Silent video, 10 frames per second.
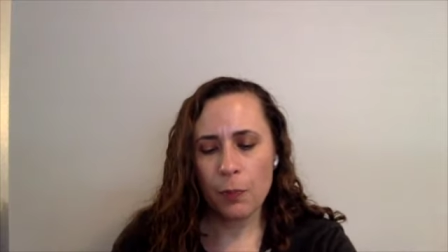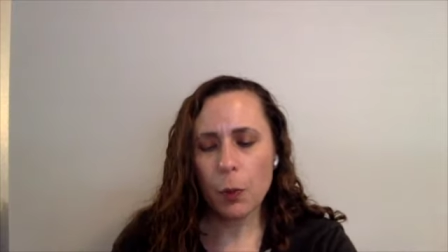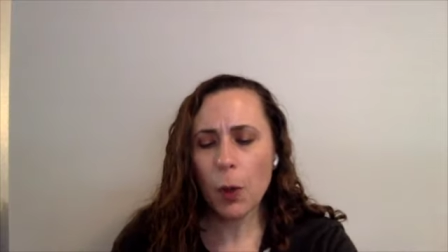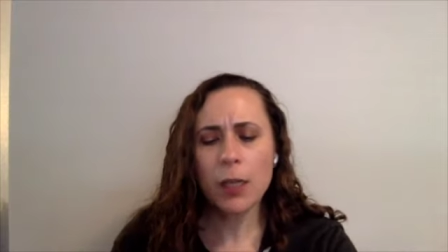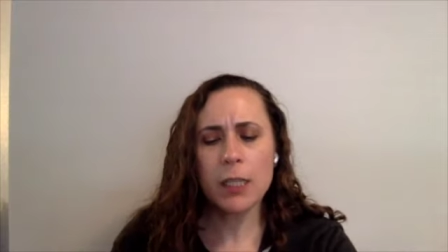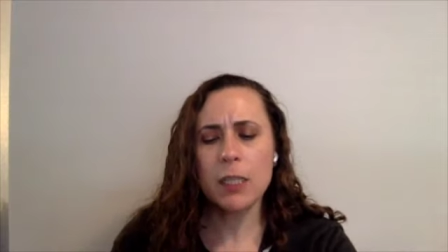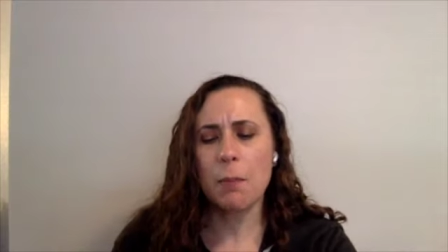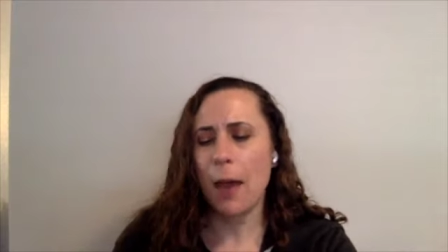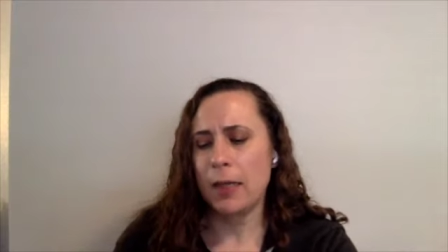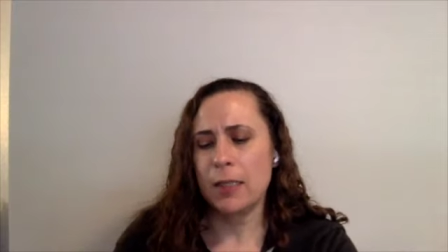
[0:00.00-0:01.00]
The world is a
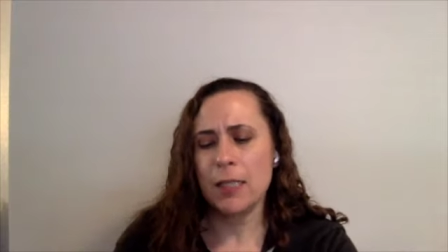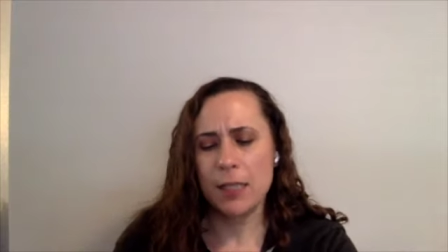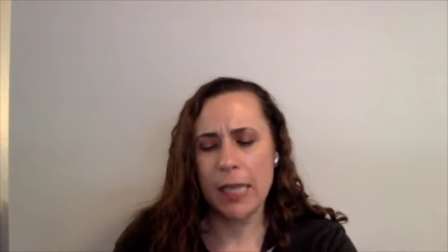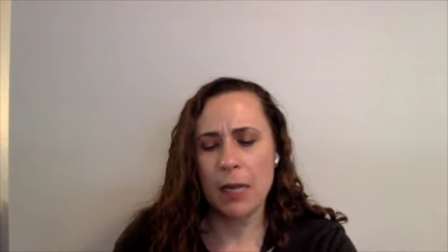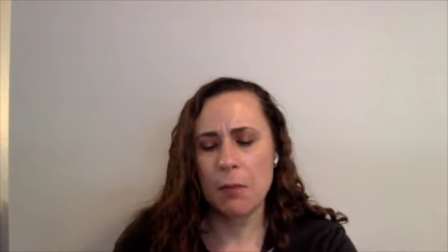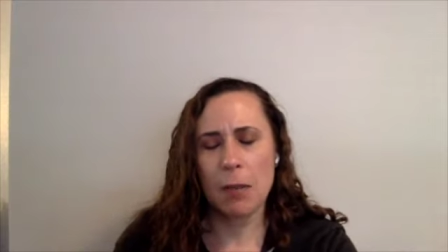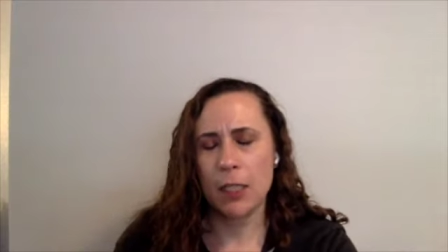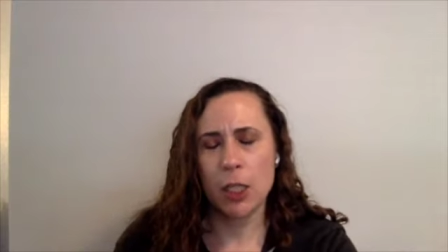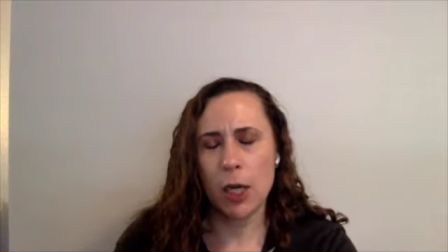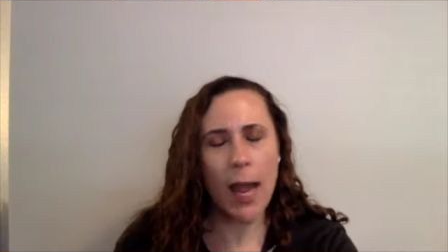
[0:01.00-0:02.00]
mess. It's getting
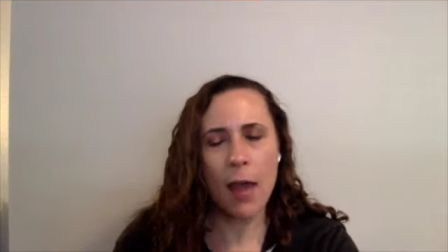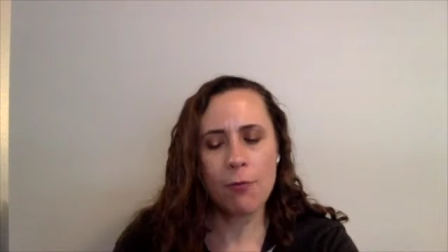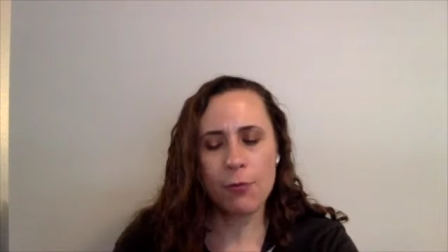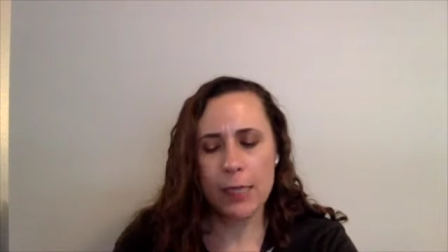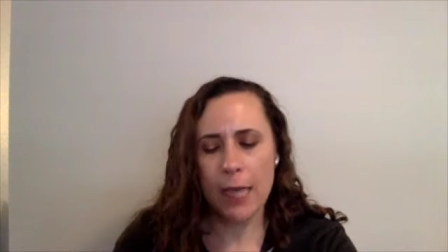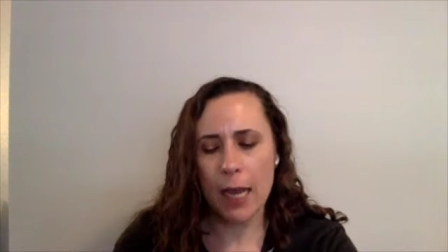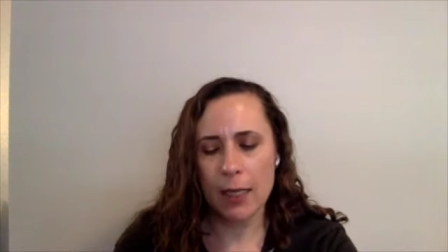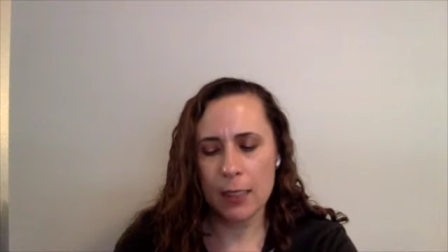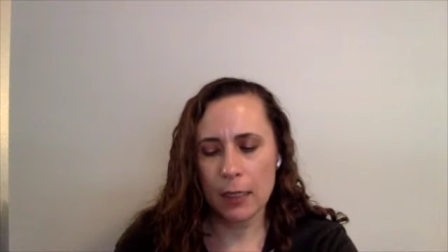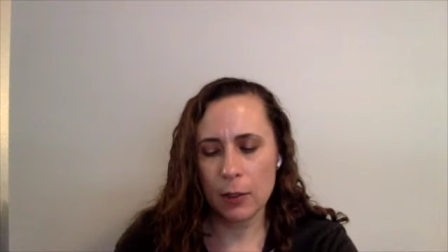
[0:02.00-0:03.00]
messier every
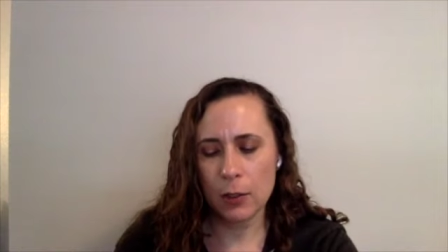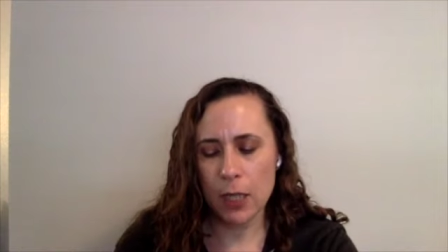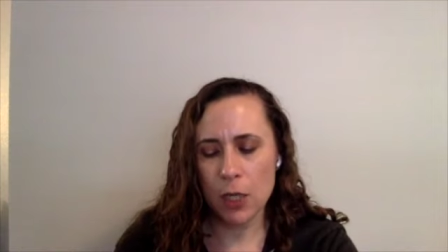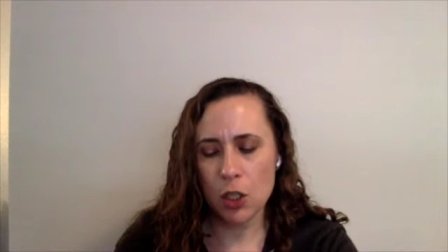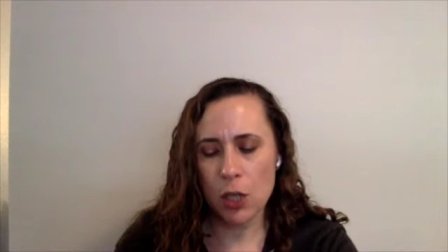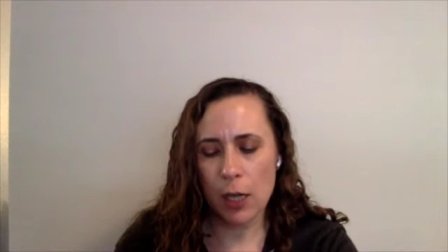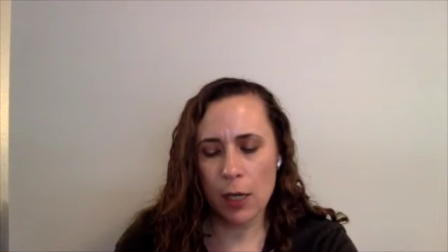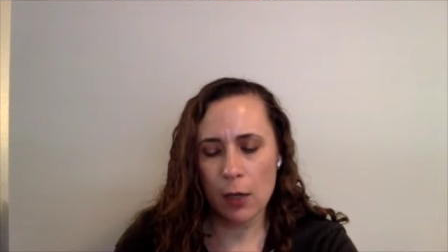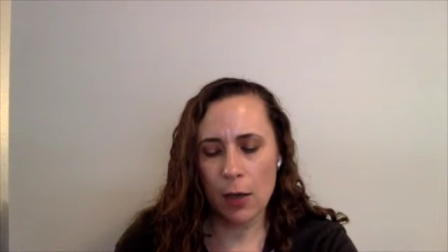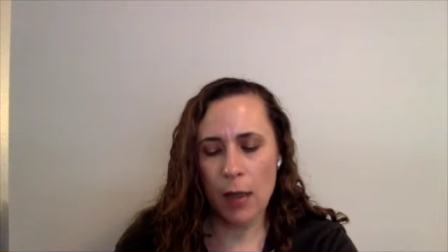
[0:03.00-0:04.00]
day, said Lucy,
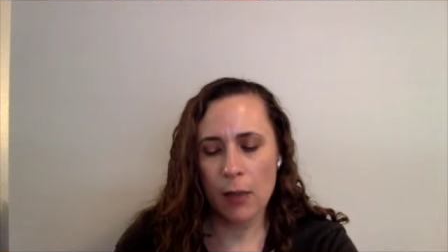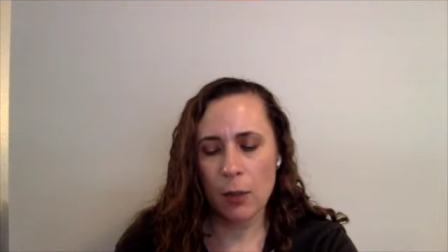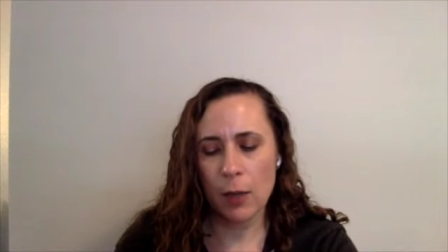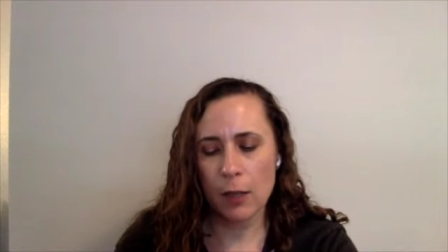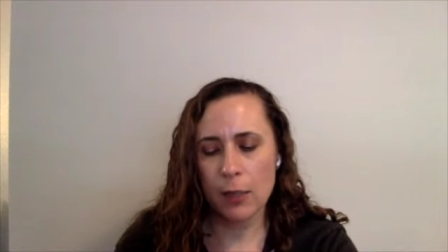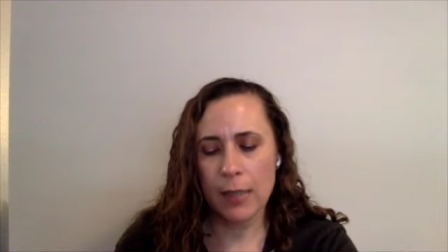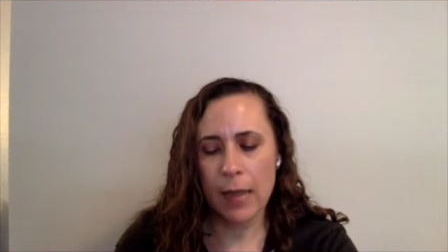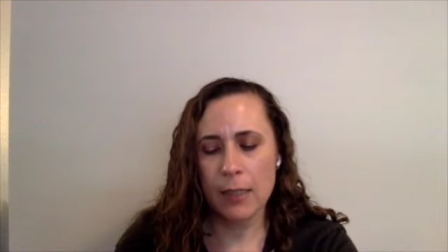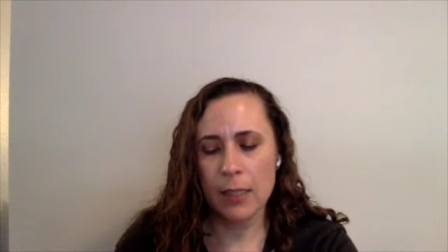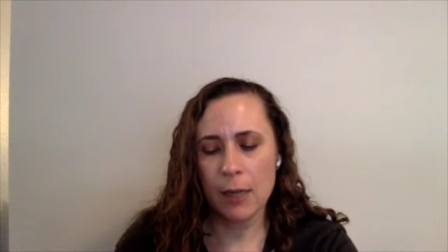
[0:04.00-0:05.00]
shaking her head the way her
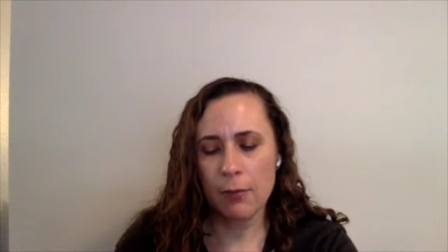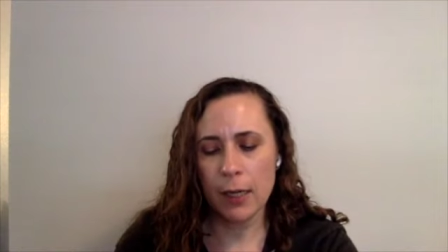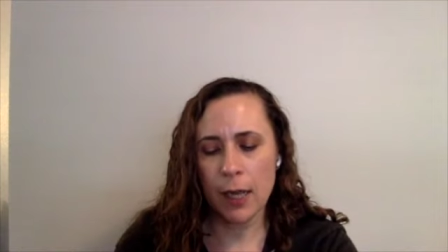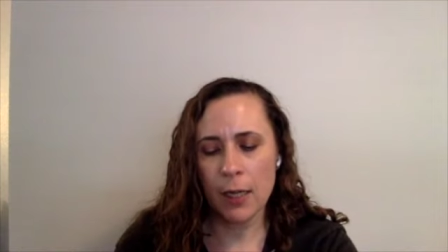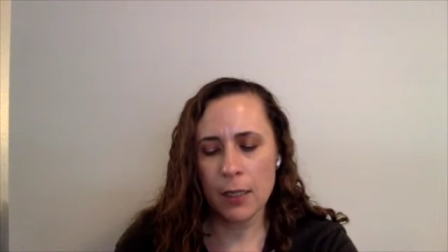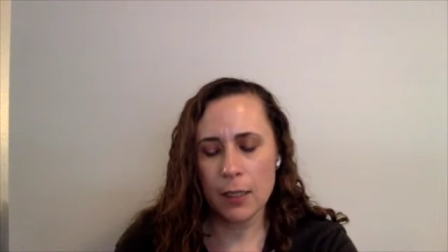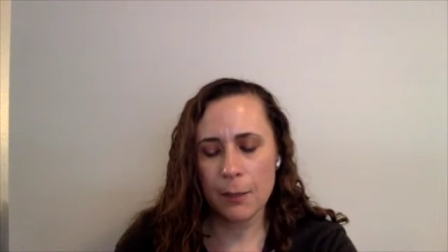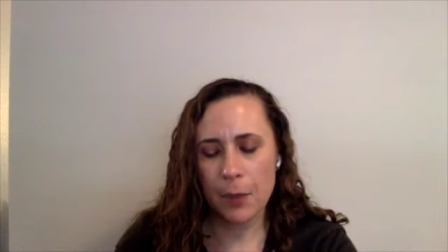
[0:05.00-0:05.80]
dad did every night.